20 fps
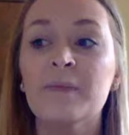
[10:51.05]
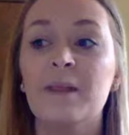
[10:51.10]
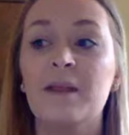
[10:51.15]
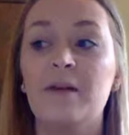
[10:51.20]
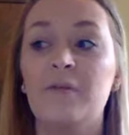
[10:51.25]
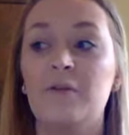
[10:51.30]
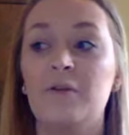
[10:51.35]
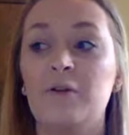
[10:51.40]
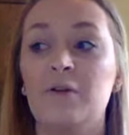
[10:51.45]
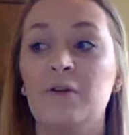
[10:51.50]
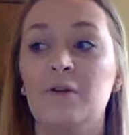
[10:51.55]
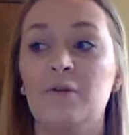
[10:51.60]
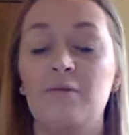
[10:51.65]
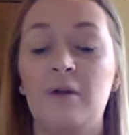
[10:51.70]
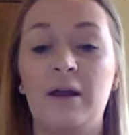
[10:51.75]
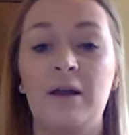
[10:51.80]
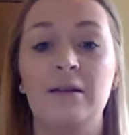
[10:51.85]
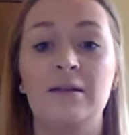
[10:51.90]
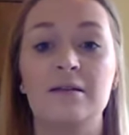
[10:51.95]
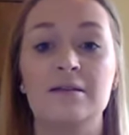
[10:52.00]
If you're
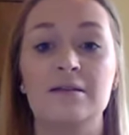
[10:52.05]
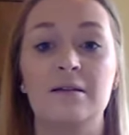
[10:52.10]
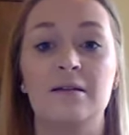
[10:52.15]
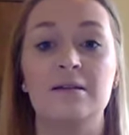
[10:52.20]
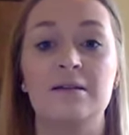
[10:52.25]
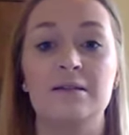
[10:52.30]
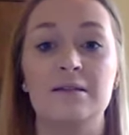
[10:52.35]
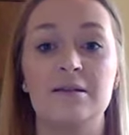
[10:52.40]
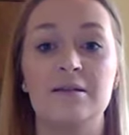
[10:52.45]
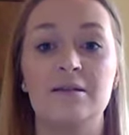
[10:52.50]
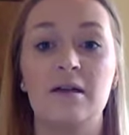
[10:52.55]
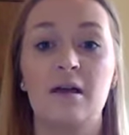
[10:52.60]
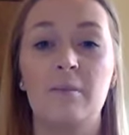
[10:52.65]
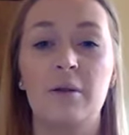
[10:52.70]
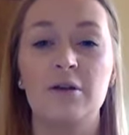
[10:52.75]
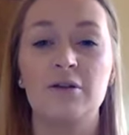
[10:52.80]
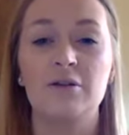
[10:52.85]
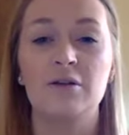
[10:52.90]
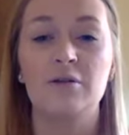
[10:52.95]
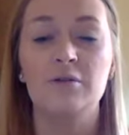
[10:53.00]
writing this on Seesaw,
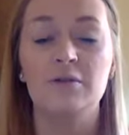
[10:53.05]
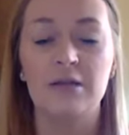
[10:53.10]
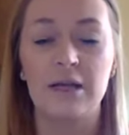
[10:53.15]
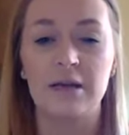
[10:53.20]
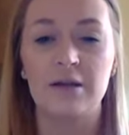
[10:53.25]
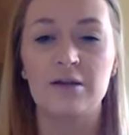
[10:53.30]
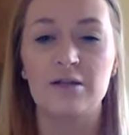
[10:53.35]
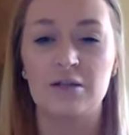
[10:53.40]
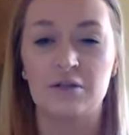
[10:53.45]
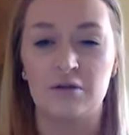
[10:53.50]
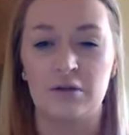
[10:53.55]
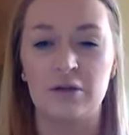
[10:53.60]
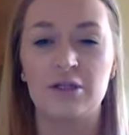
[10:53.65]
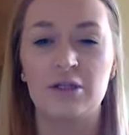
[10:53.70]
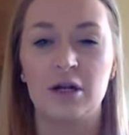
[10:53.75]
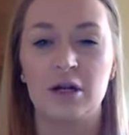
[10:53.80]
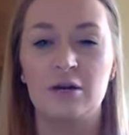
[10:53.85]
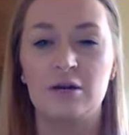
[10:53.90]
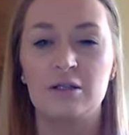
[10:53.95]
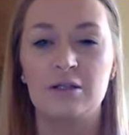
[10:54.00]
make sure you take a
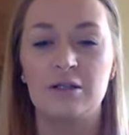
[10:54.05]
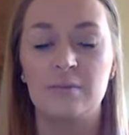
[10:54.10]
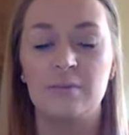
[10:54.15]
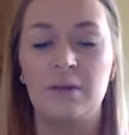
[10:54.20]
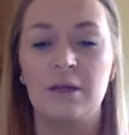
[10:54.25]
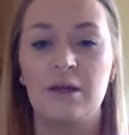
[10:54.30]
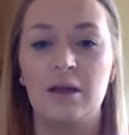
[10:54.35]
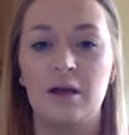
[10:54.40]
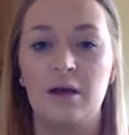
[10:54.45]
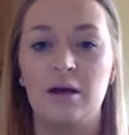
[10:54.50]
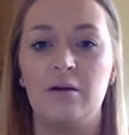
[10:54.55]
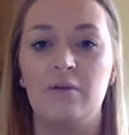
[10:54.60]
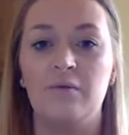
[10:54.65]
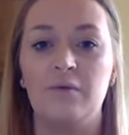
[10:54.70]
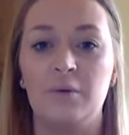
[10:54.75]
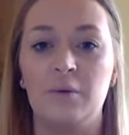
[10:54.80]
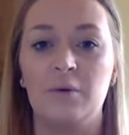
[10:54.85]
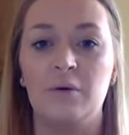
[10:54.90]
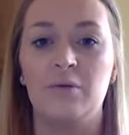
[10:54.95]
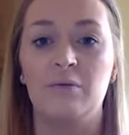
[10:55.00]
screenshot or something of
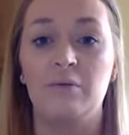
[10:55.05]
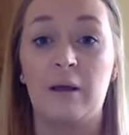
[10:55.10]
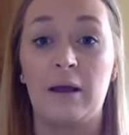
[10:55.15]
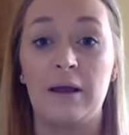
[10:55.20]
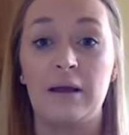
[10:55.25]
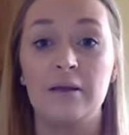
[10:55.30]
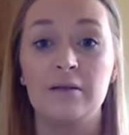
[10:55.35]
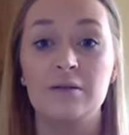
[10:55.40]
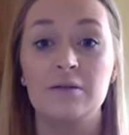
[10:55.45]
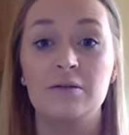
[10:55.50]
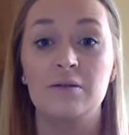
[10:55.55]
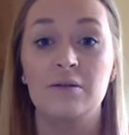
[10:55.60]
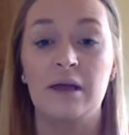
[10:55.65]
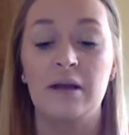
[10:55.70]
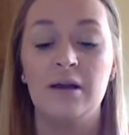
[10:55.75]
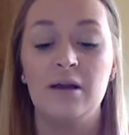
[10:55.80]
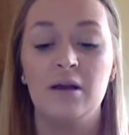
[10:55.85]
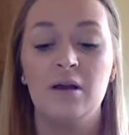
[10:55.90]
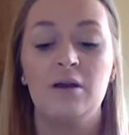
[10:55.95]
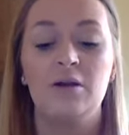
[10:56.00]
your writing so that
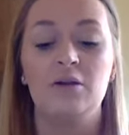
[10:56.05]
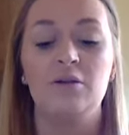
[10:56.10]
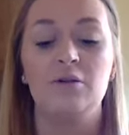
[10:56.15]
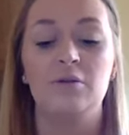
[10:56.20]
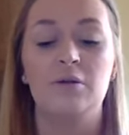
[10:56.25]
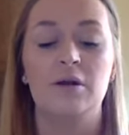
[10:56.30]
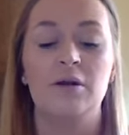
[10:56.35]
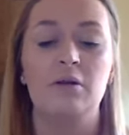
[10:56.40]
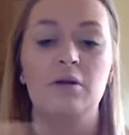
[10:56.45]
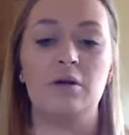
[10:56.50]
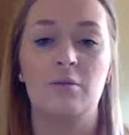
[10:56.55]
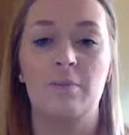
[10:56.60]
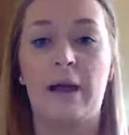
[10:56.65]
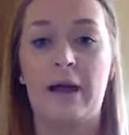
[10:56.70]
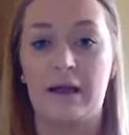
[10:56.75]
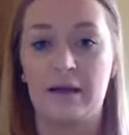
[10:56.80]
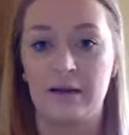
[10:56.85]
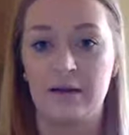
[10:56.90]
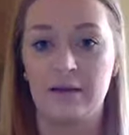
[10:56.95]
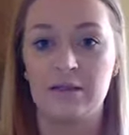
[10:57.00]
you can look
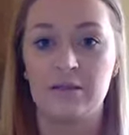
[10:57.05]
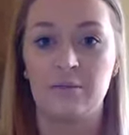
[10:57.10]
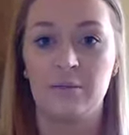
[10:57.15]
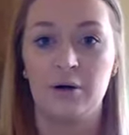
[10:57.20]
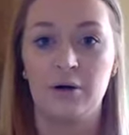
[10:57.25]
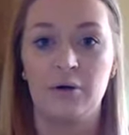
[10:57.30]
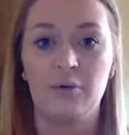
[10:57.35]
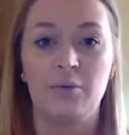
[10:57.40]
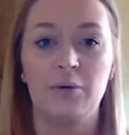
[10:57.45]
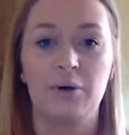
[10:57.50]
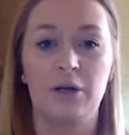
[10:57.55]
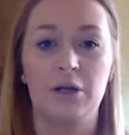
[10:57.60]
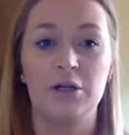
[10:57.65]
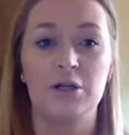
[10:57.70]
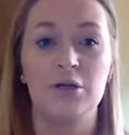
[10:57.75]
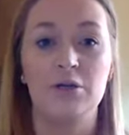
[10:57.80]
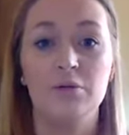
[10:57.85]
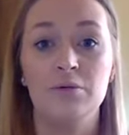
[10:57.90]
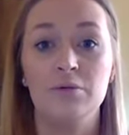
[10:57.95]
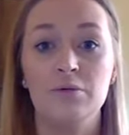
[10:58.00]
back at it tomorrow. We're going to
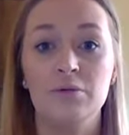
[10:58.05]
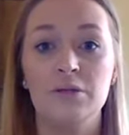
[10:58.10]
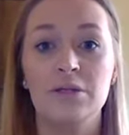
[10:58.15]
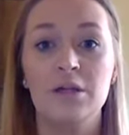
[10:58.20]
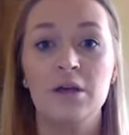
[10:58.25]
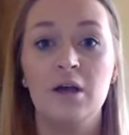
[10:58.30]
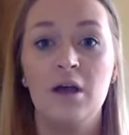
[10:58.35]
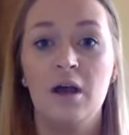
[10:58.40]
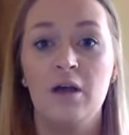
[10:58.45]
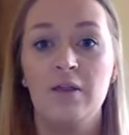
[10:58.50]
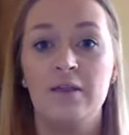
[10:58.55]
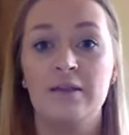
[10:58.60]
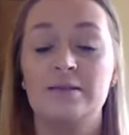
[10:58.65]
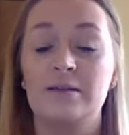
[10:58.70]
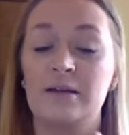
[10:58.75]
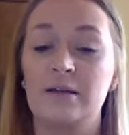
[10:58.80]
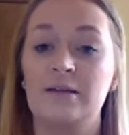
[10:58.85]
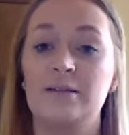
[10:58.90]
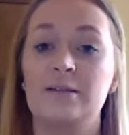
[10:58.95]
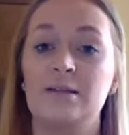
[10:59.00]
use the
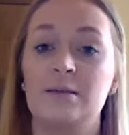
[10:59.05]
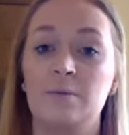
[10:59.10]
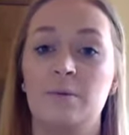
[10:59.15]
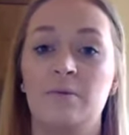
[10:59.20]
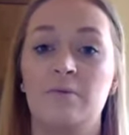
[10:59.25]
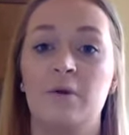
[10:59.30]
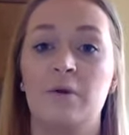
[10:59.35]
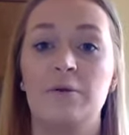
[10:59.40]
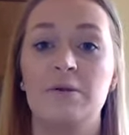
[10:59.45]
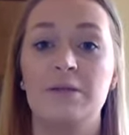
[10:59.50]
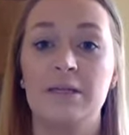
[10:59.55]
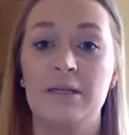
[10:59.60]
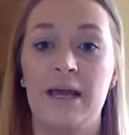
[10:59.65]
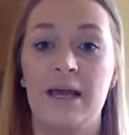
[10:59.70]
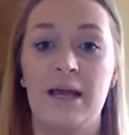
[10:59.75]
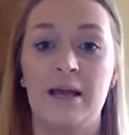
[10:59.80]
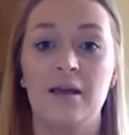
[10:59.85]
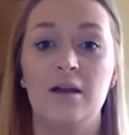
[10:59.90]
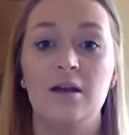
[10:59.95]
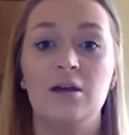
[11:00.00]
sentences we wrote
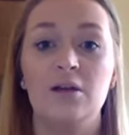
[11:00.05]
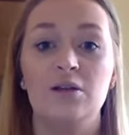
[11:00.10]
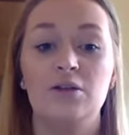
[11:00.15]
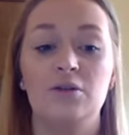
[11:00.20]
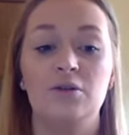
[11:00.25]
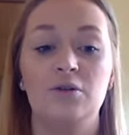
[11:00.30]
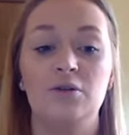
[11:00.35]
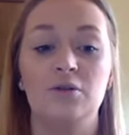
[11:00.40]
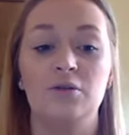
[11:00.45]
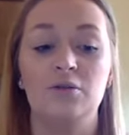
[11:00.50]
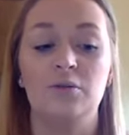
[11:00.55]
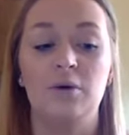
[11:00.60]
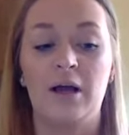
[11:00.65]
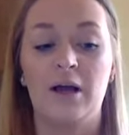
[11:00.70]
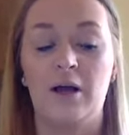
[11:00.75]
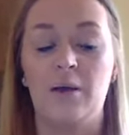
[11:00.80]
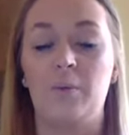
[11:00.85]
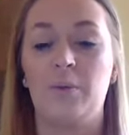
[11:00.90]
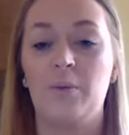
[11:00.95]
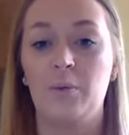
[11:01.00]
today to
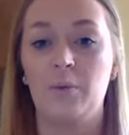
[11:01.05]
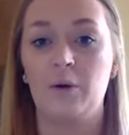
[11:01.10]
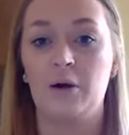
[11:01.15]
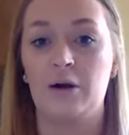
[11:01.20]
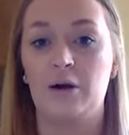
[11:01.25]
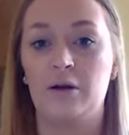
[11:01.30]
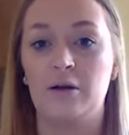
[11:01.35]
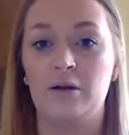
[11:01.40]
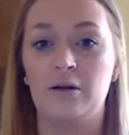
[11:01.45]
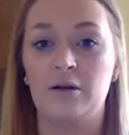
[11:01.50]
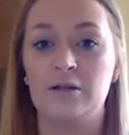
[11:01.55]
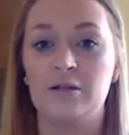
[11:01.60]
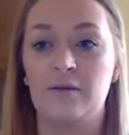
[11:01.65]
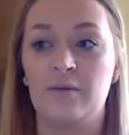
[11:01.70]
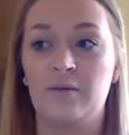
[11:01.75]
help work on our stuff